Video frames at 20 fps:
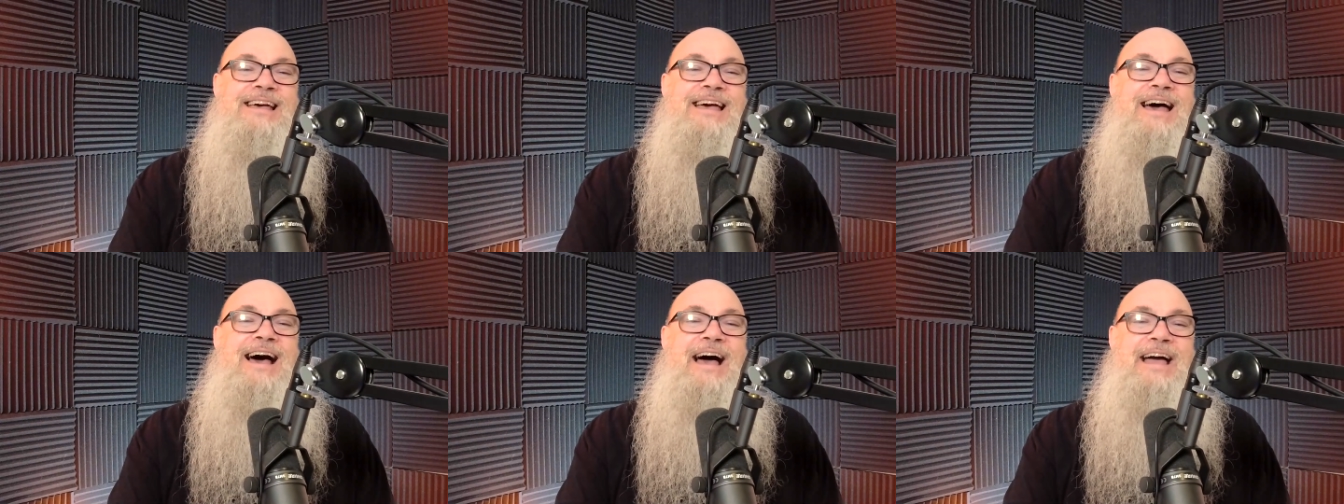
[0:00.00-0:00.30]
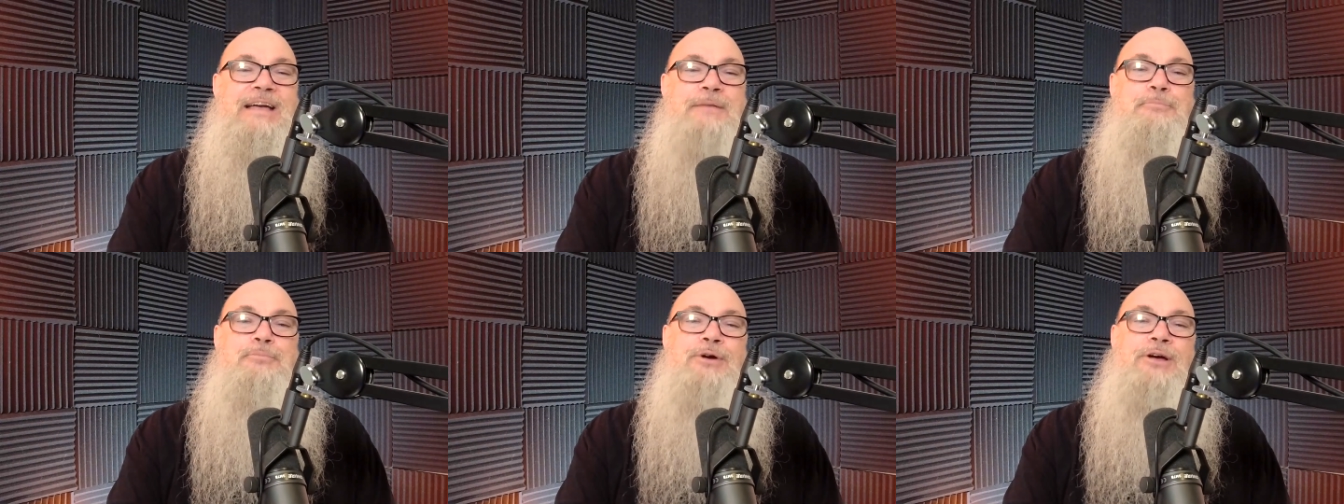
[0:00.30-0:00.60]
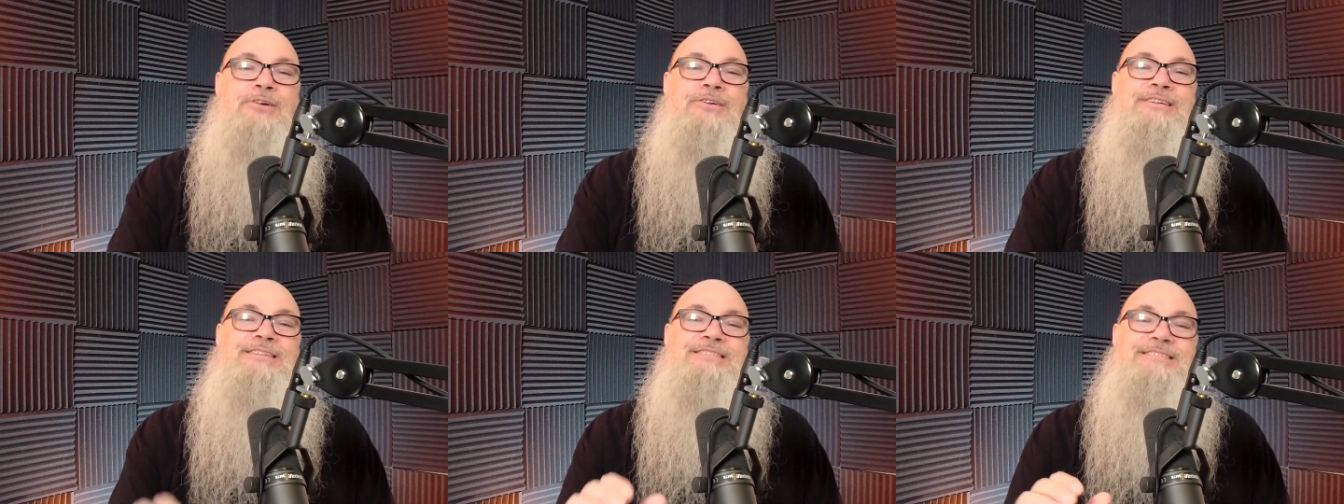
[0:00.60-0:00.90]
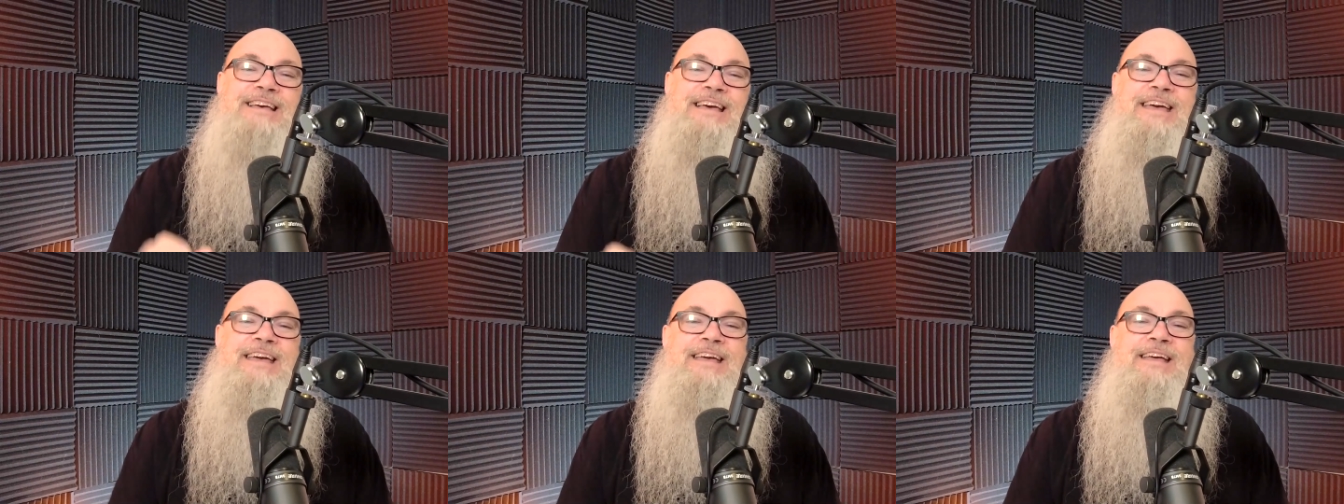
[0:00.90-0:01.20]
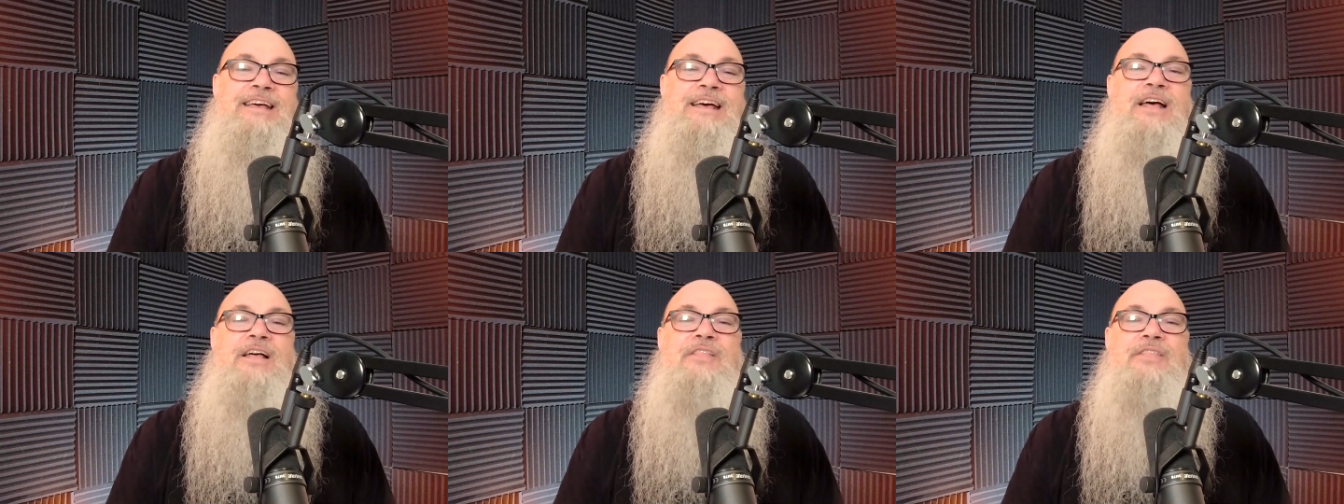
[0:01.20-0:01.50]
I can proudly say
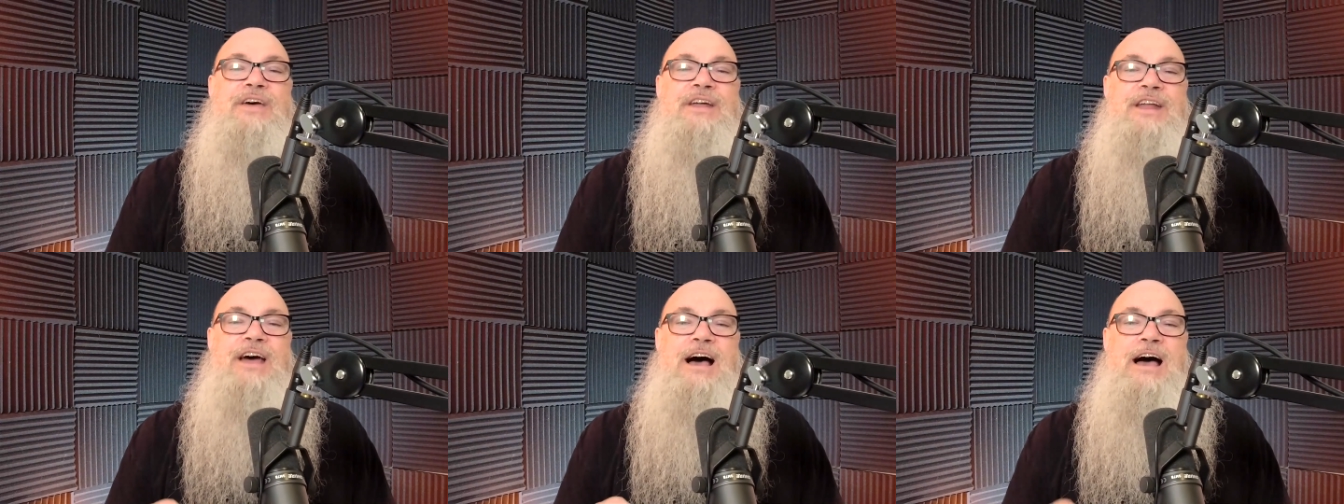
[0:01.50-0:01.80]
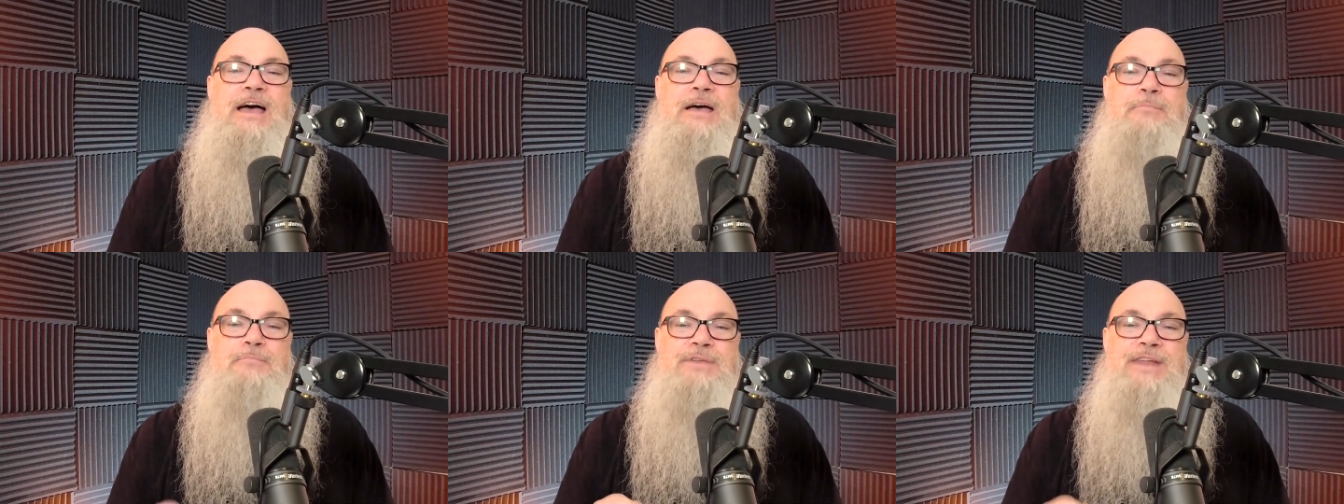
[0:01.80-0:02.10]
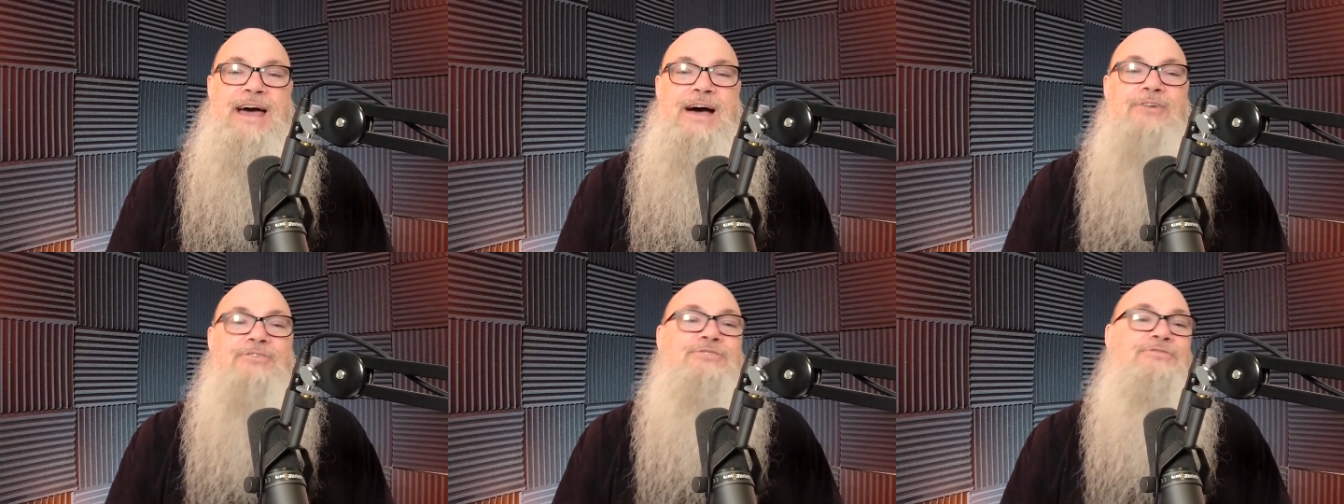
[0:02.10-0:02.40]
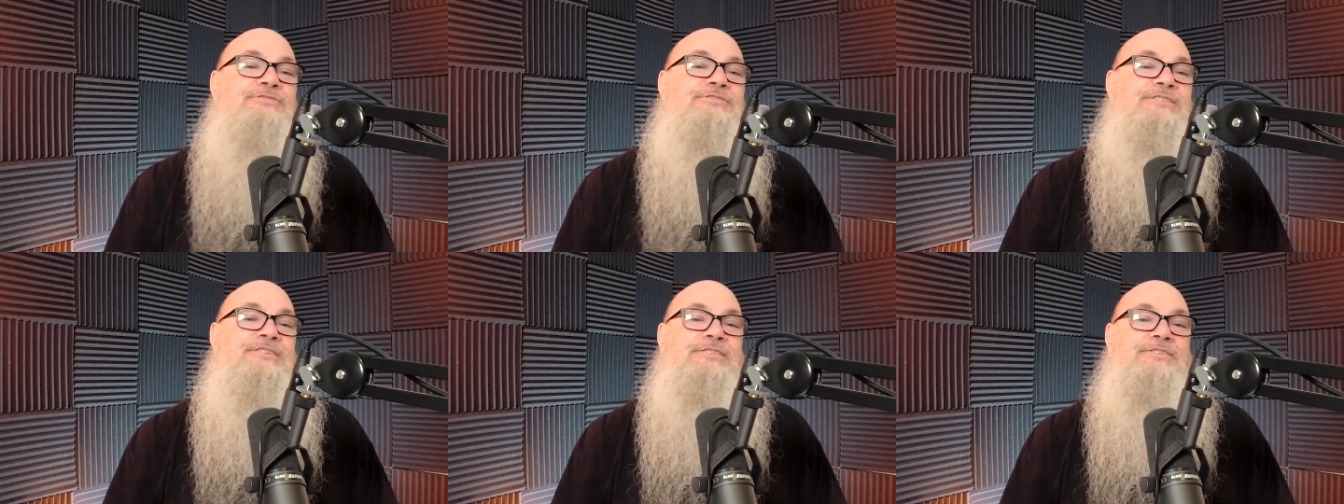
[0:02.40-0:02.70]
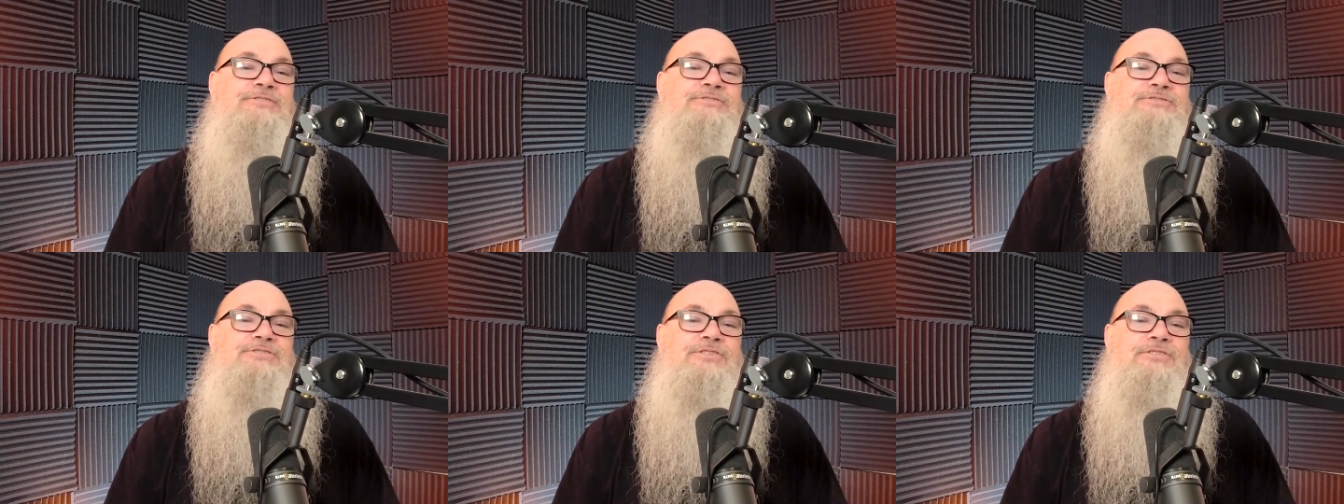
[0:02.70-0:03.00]
that I am now using
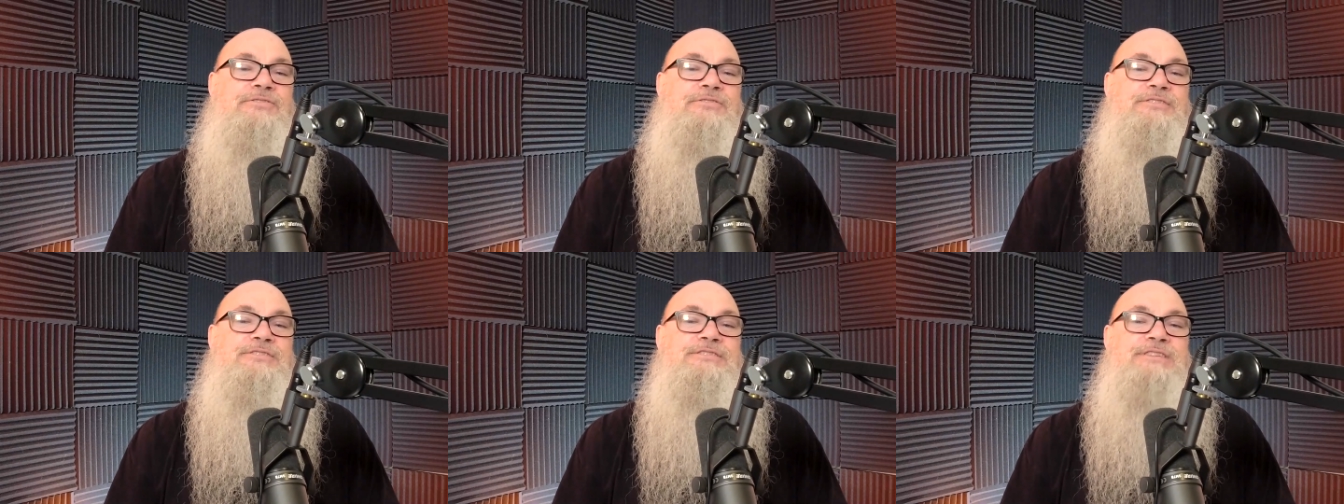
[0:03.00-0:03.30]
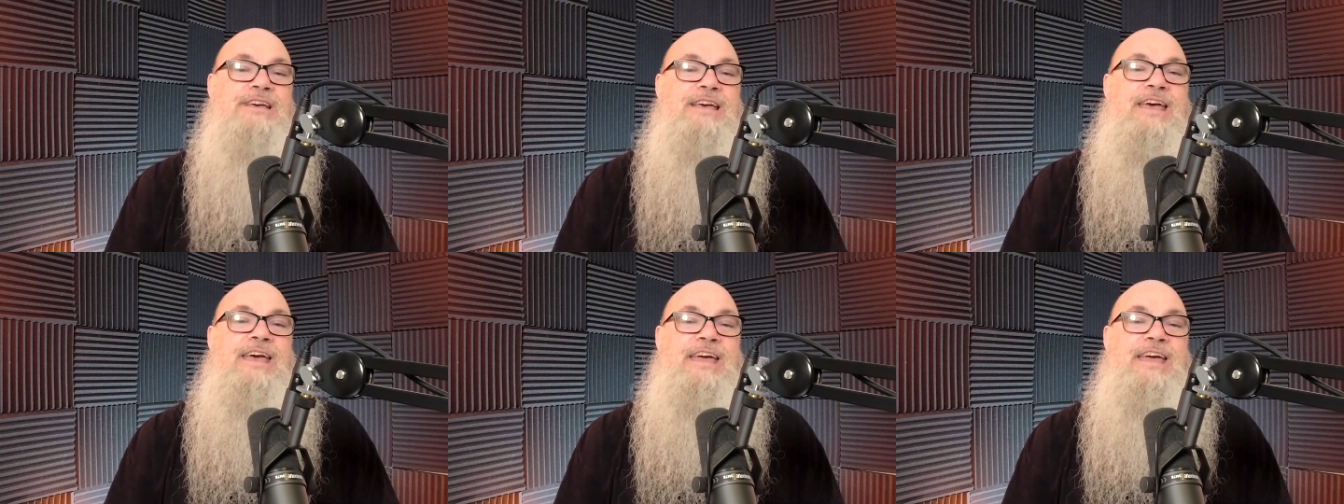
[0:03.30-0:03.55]
their service